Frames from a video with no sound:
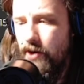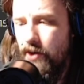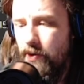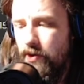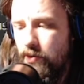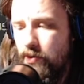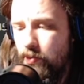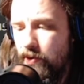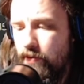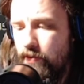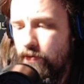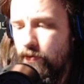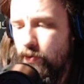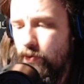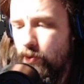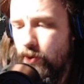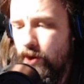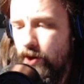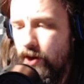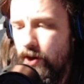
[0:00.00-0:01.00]
at
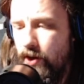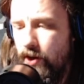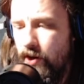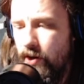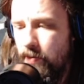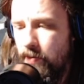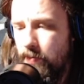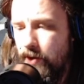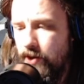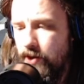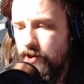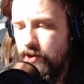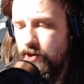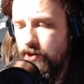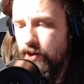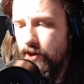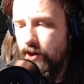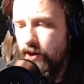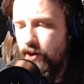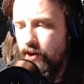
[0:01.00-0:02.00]
340 base
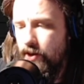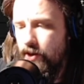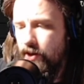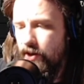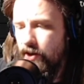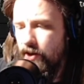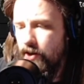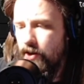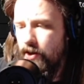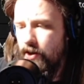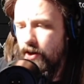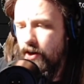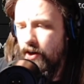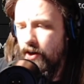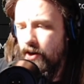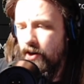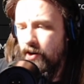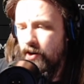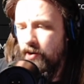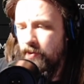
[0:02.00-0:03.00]
attack.
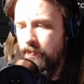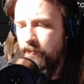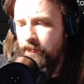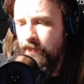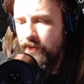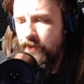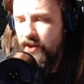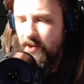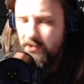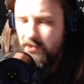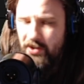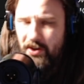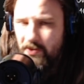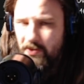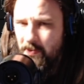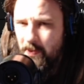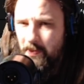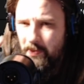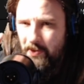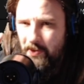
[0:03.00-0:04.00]
I'm trying to
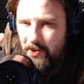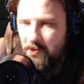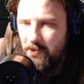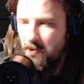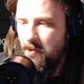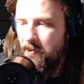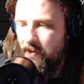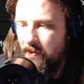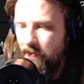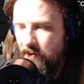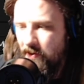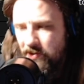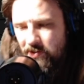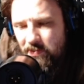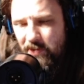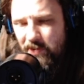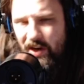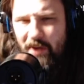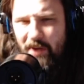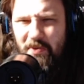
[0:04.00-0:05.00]
remember like where my face is
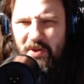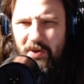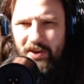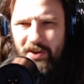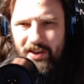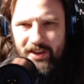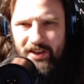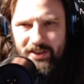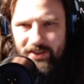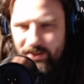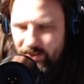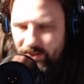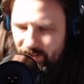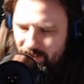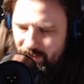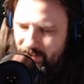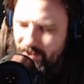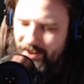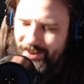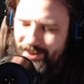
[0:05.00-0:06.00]
going to be. I'm new to this.
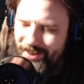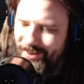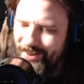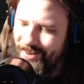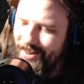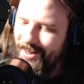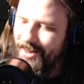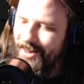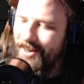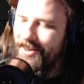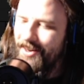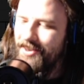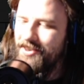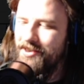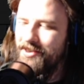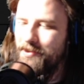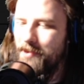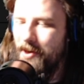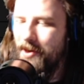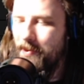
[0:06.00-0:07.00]

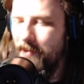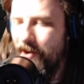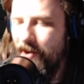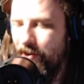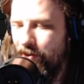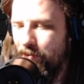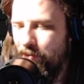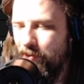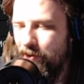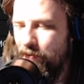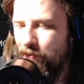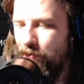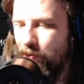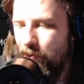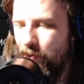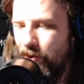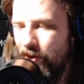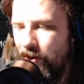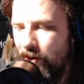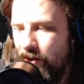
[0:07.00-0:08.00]
She's going to be about
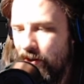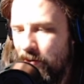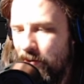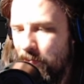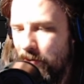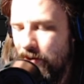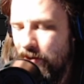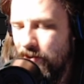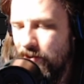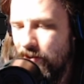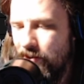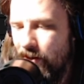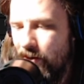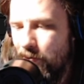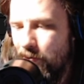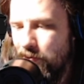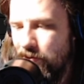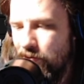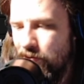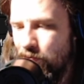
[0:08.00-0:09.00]
340 base
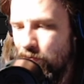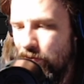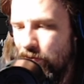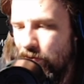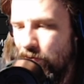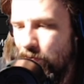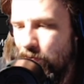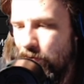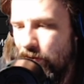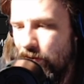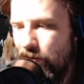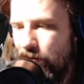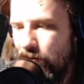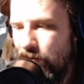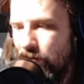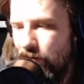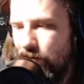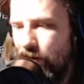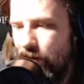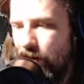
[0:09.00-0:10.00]
attack, which is really, really
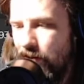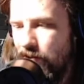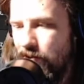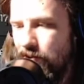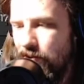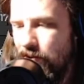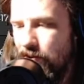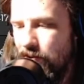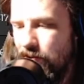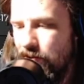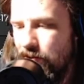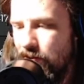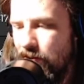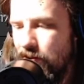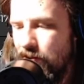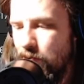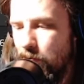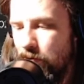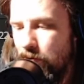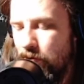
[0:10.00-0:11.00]
good. And she
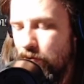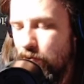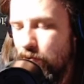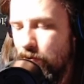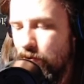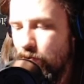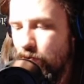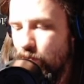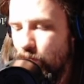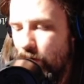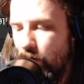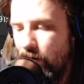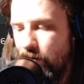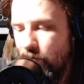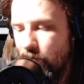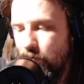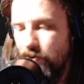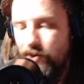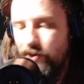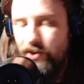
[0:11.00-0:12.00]
ascends with crit
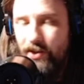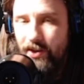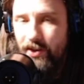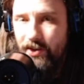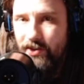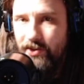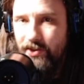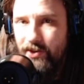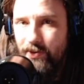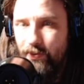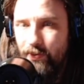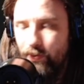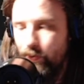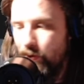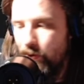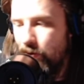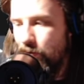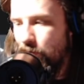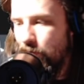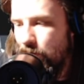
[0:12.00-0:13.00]
rate, which is also
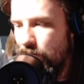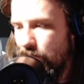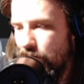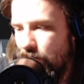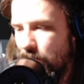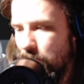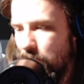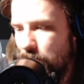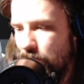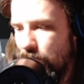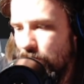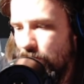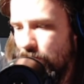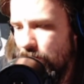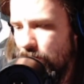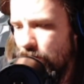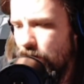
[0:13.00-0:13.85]
really, really damn good.